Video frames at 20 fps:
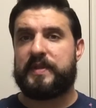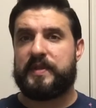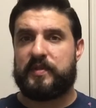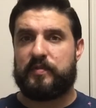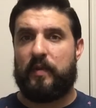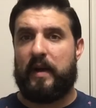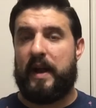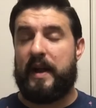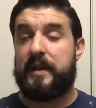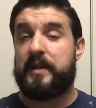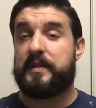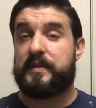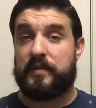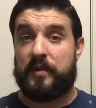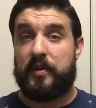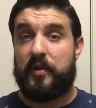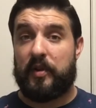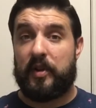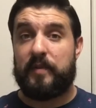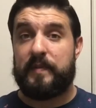sweat. So
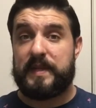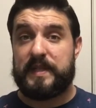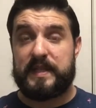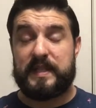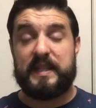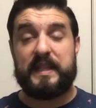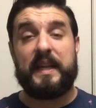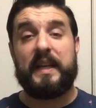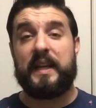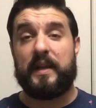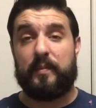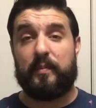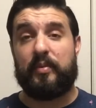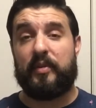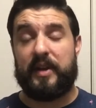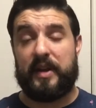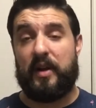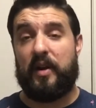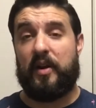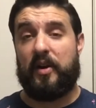you're going to be stinking
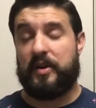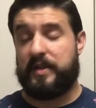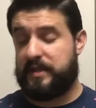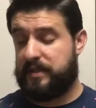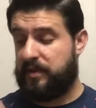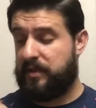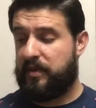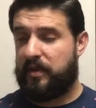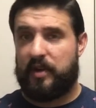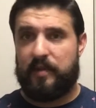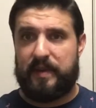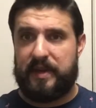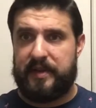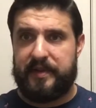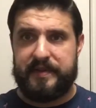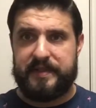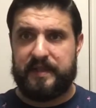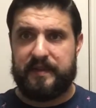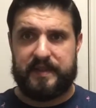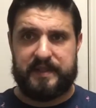pretty hard. So you're going to be
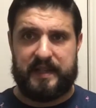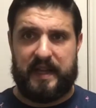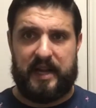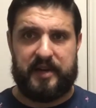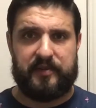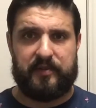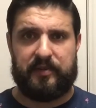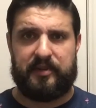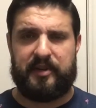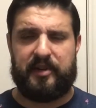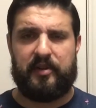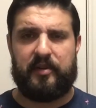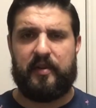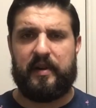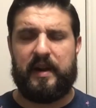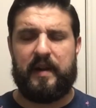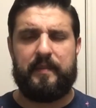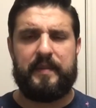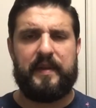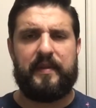using this natural
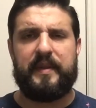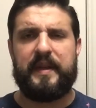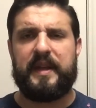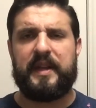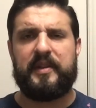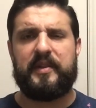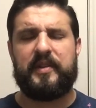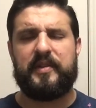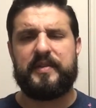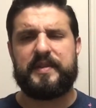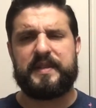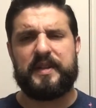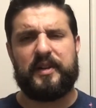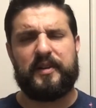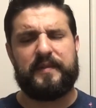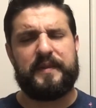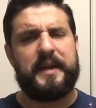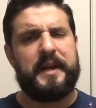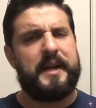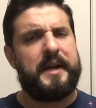deodorant and be thinking to
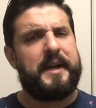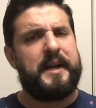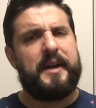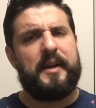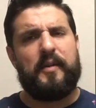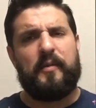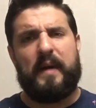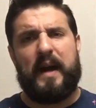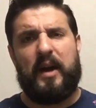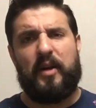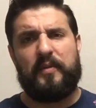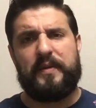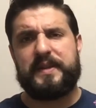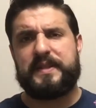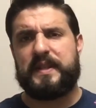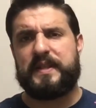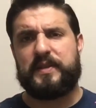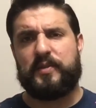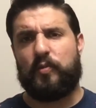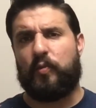yourself, wow, this
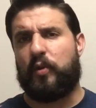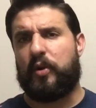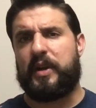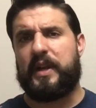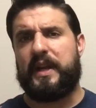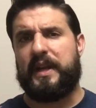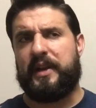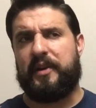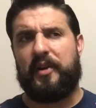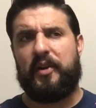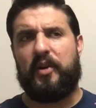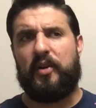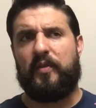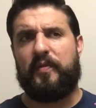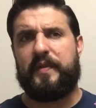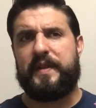isn't working at all.